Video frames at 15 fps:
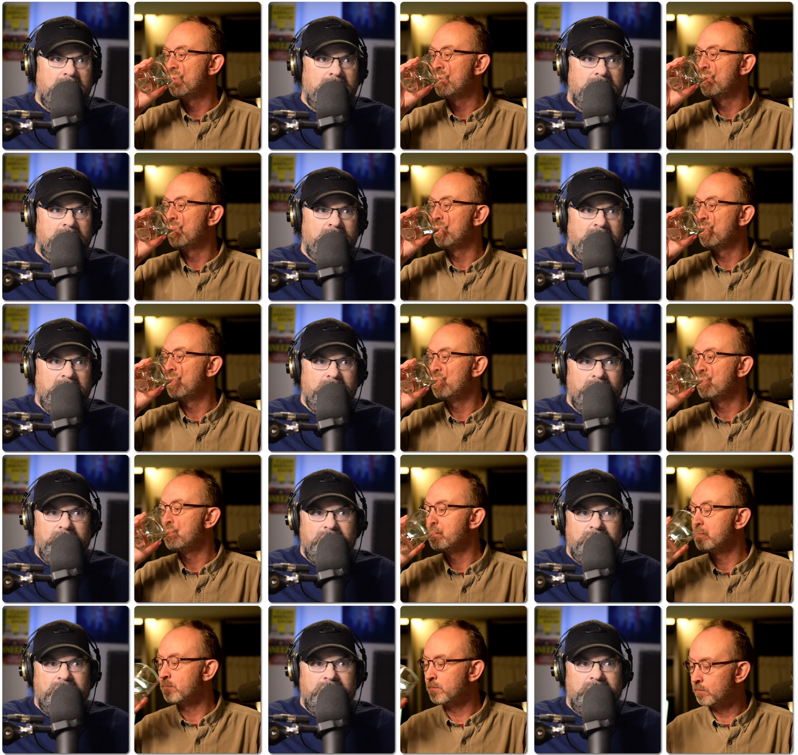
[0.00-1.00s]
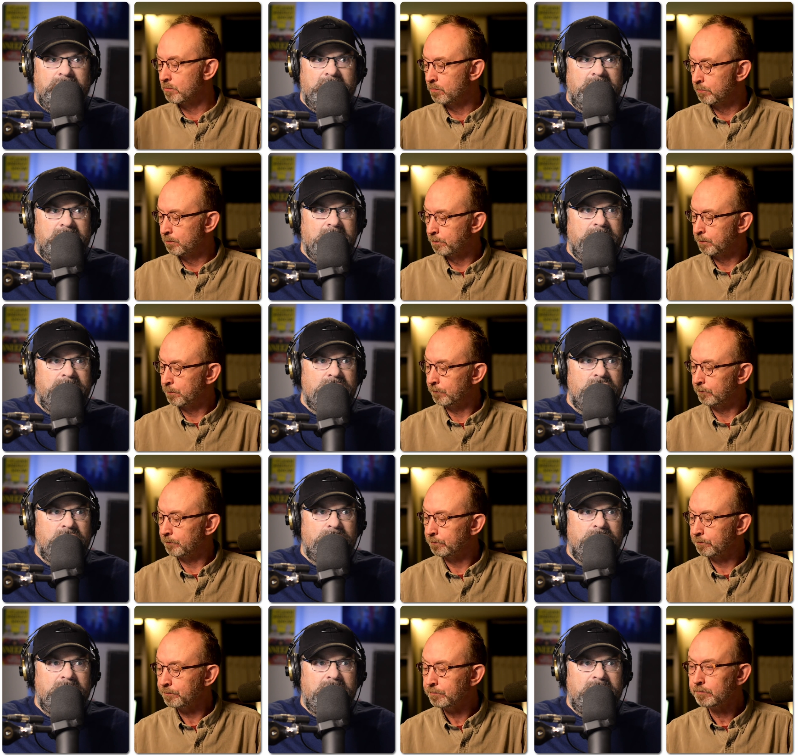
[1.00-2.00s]
Speaker 1: and the way we do it on the Leaf is you
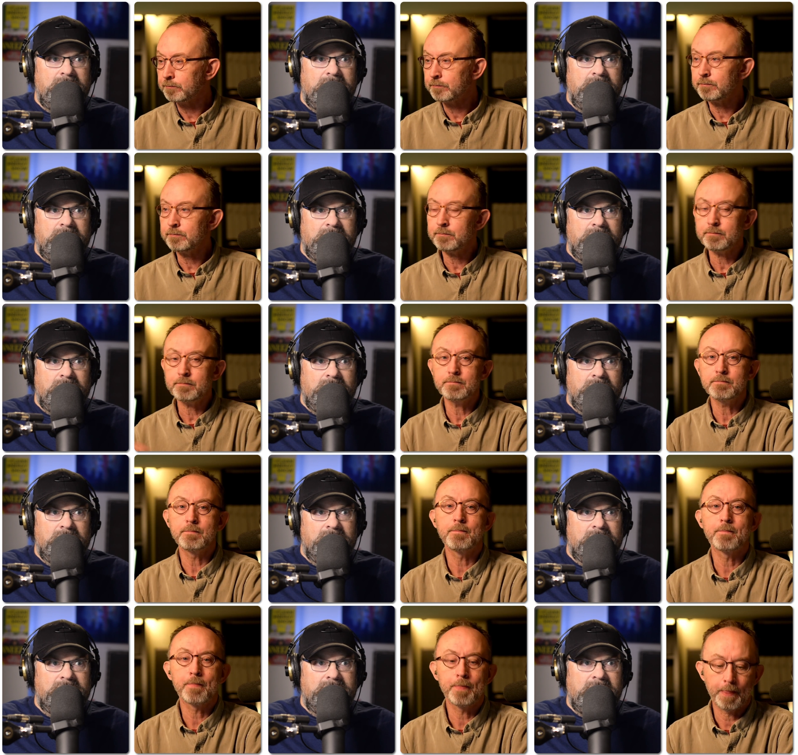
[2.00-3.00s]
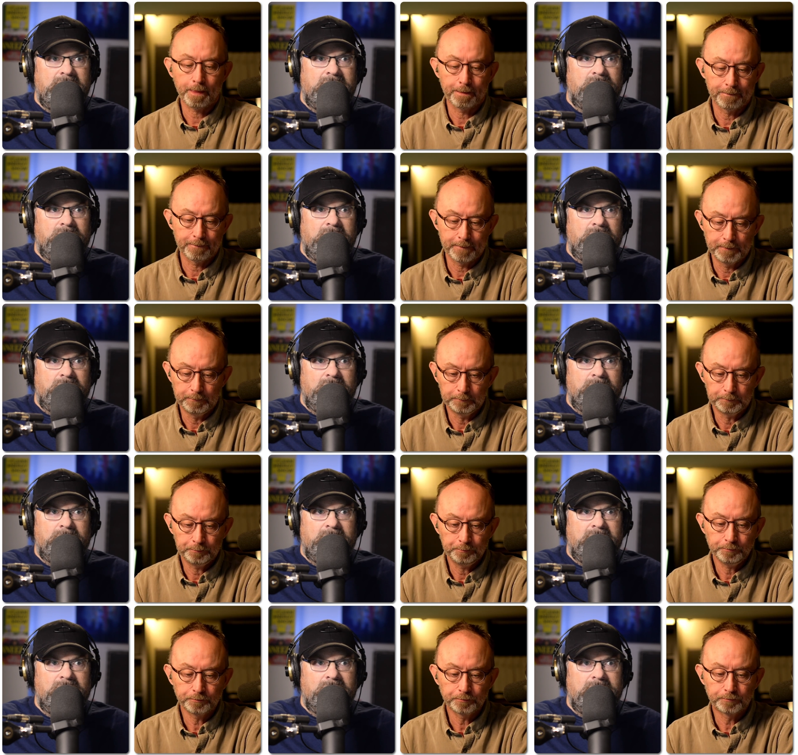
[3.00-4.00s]
put in the little data reader you buy
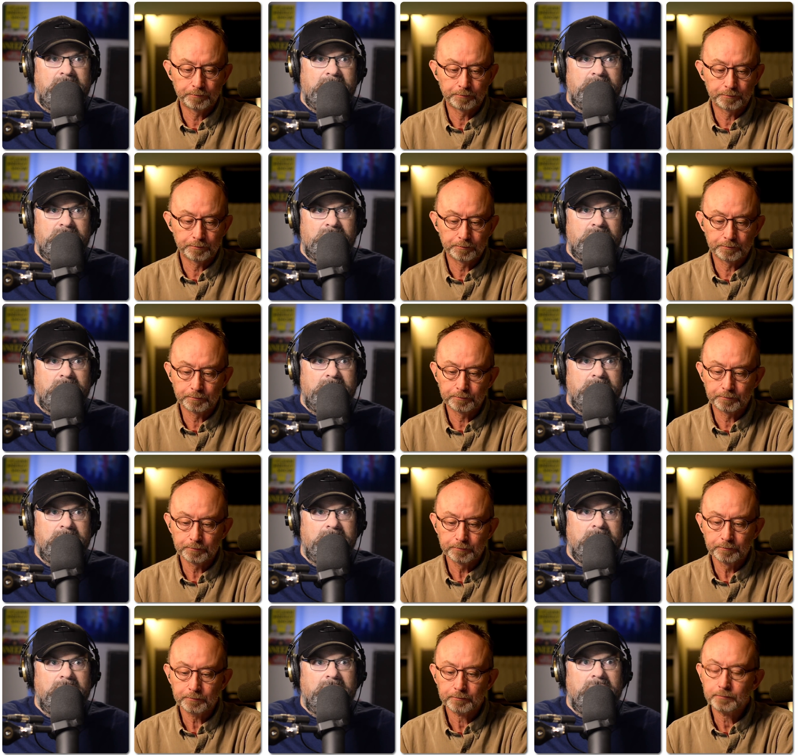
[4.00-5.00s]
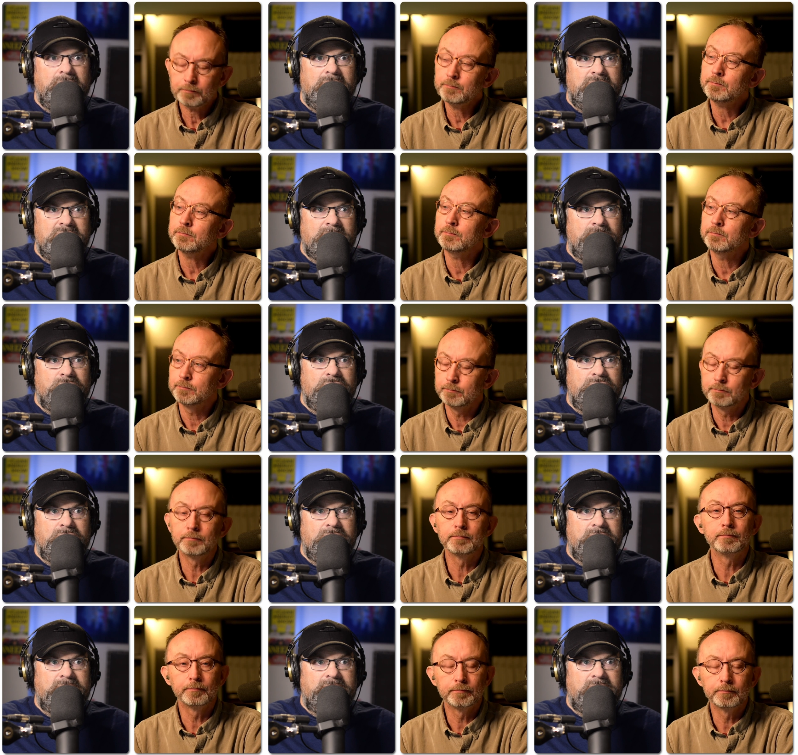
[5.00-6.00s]
on Amazon, it's a Bluetooth
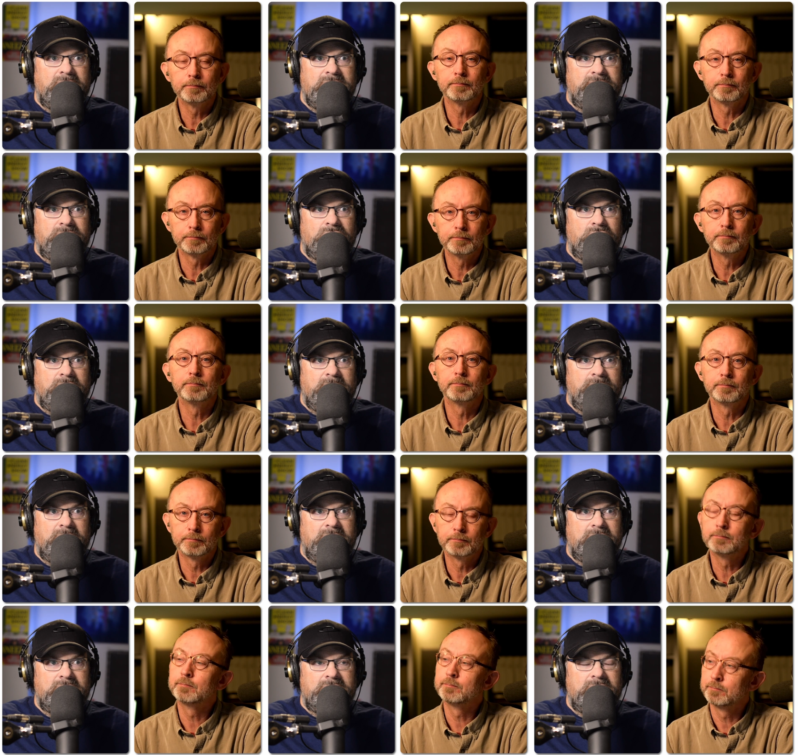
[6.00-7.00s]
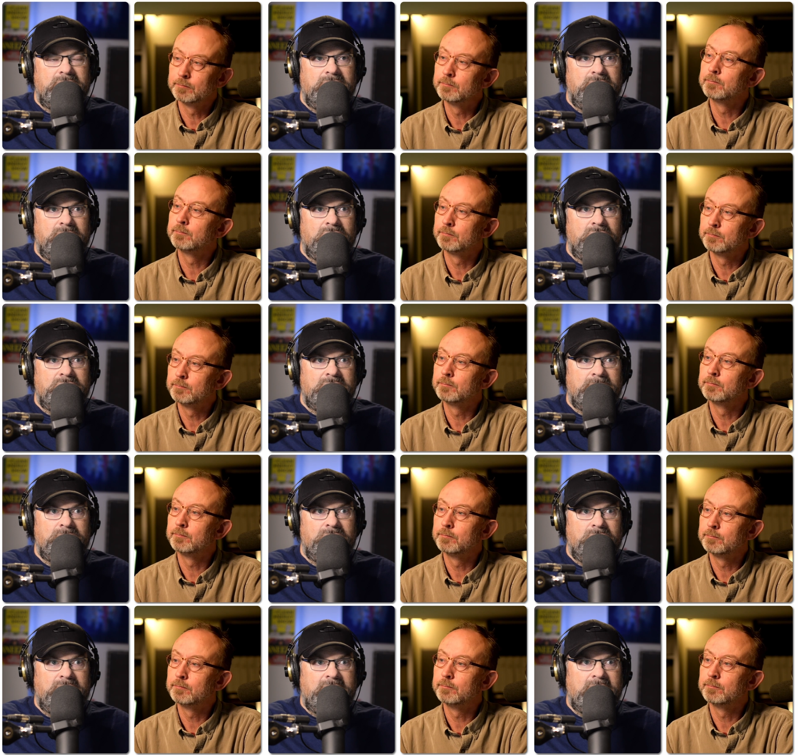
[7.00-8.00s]
device for 20 bucks. It hooks up to
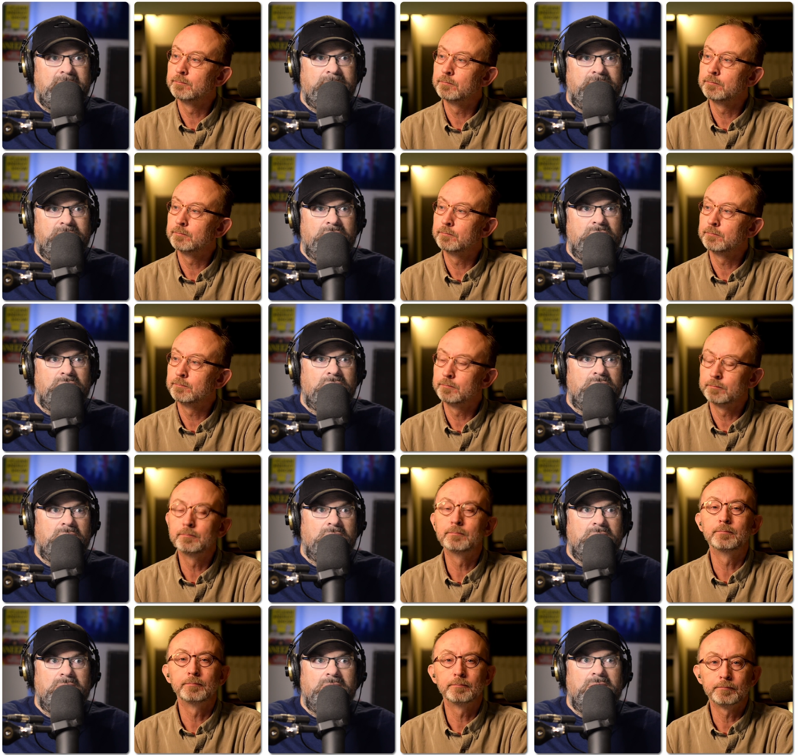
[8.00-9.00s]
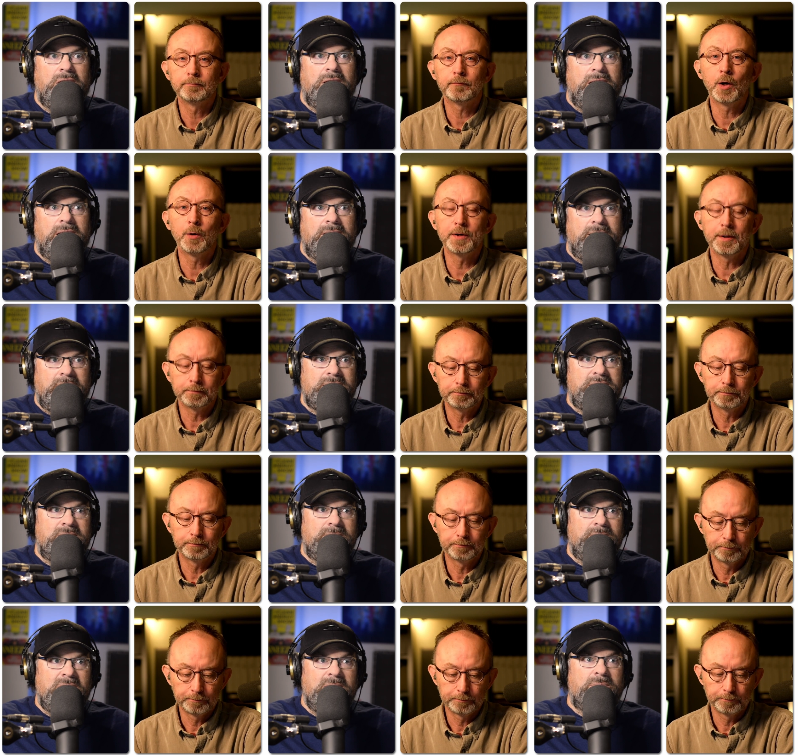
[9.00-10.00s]
an app for your car oh, yeah. that's
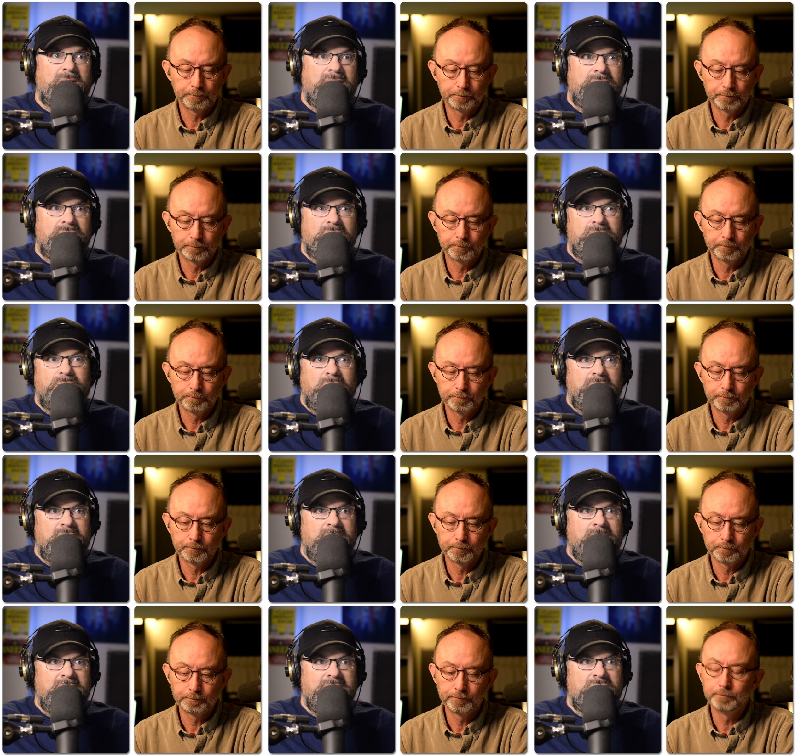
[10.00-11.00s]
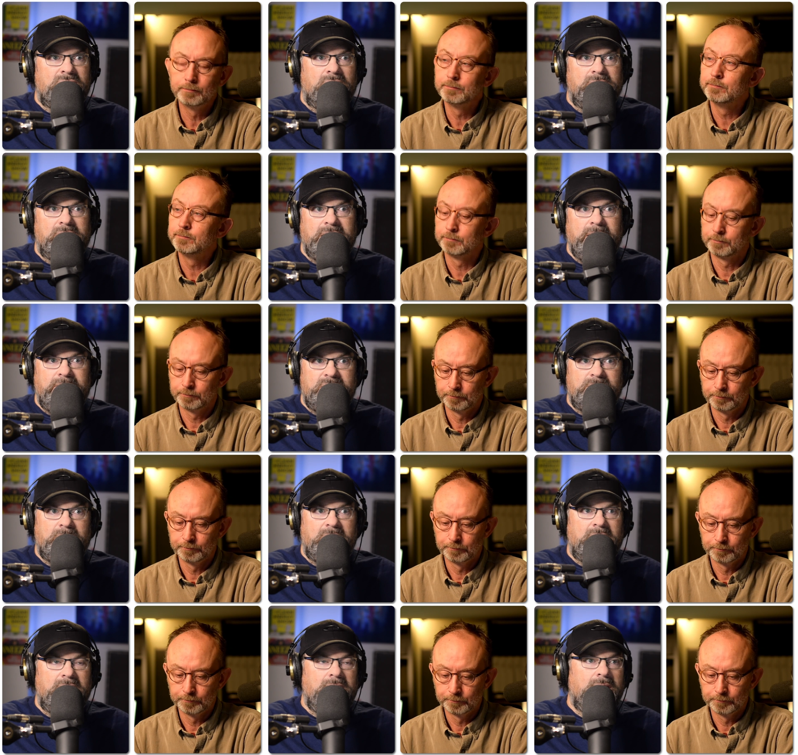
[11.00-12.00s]
made by a third party. Mine's called Leaf
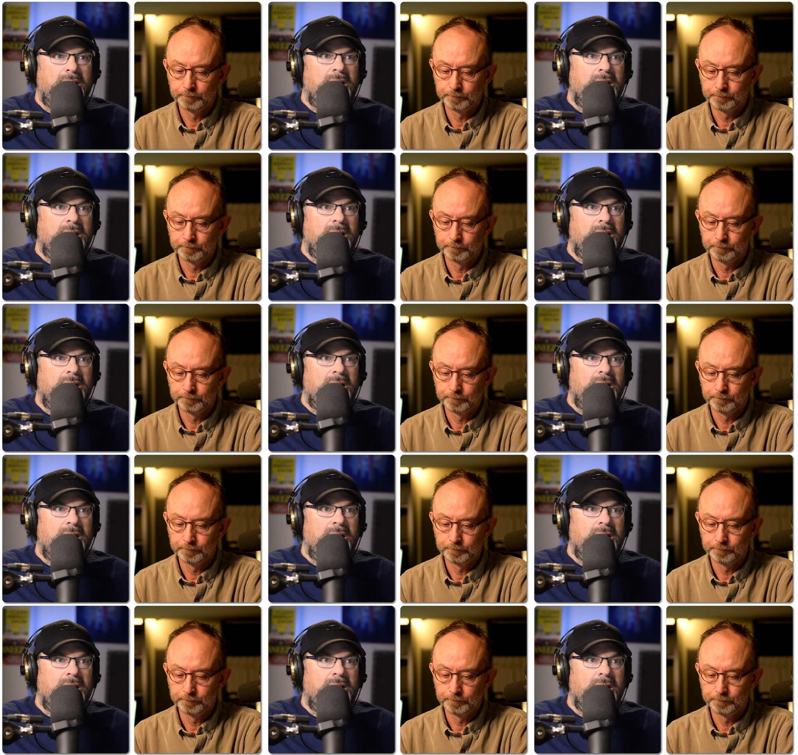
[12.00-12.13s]
Spy.